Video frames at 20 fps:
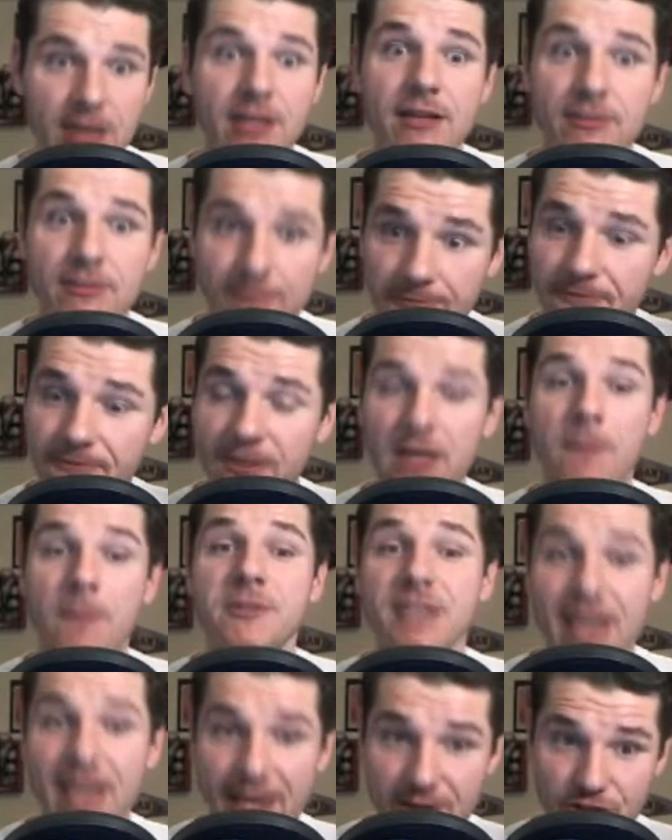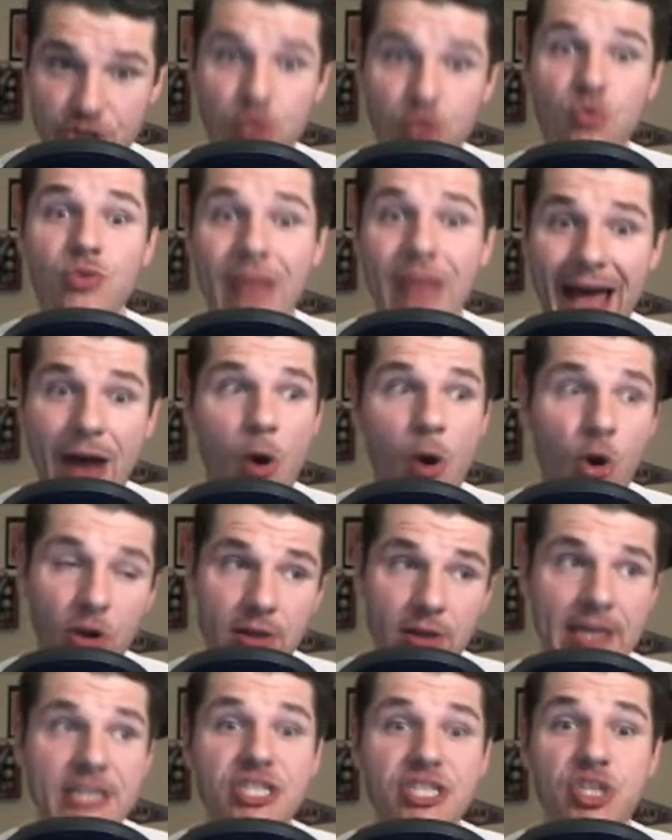Phillips can do that, or at
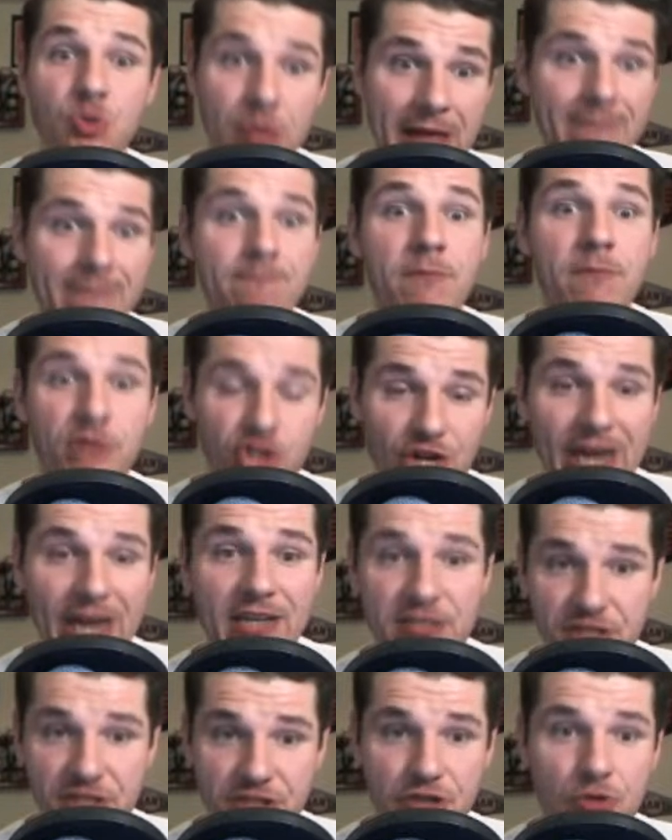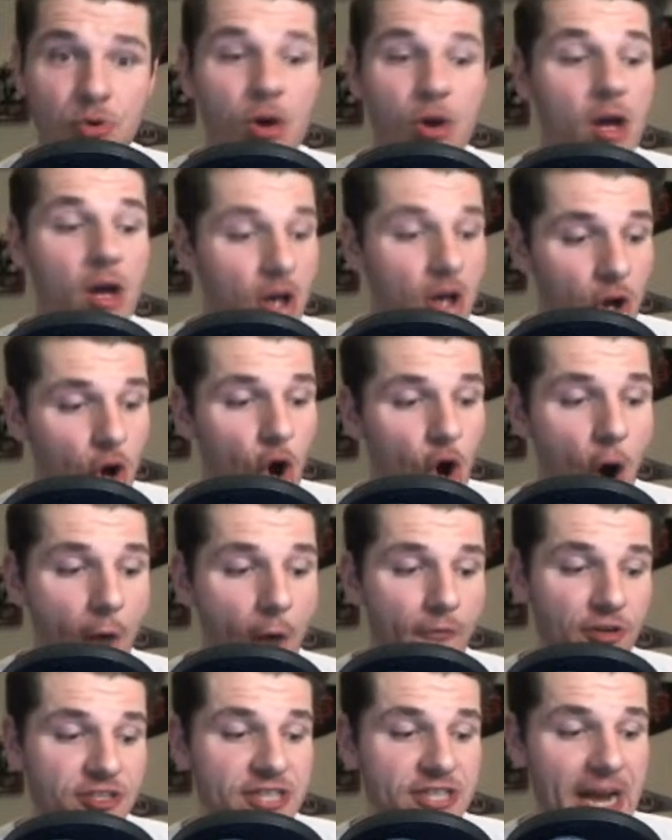least you'd give him a chance to
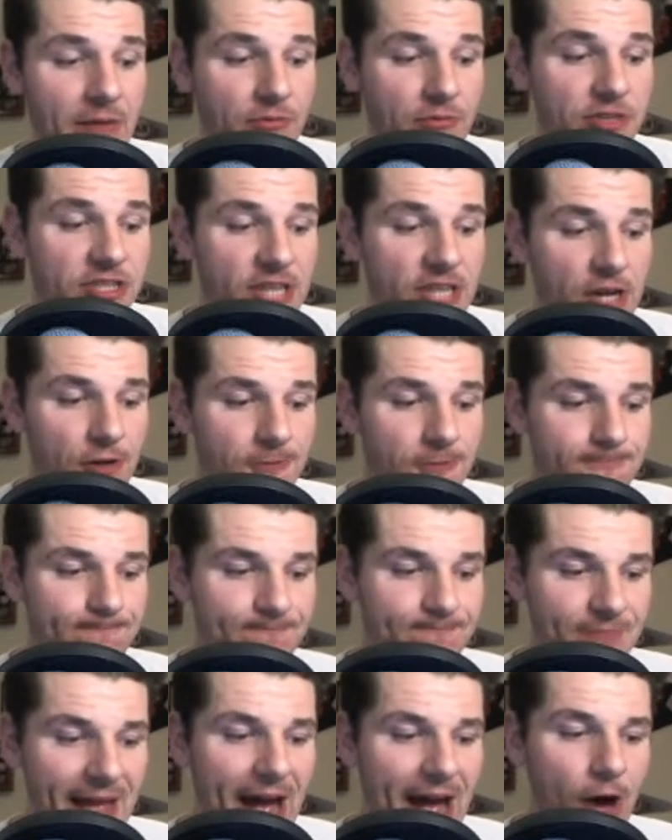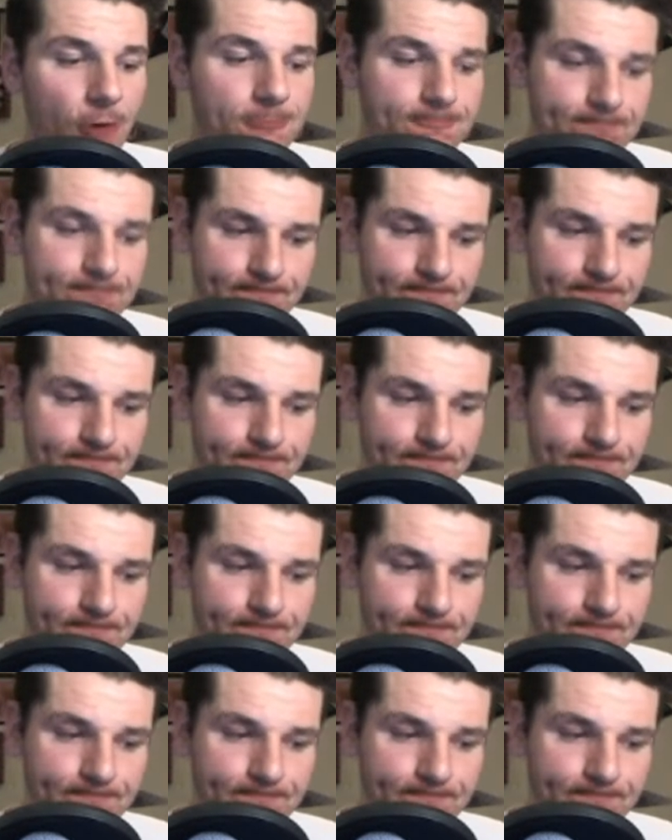over Sainristil. Now,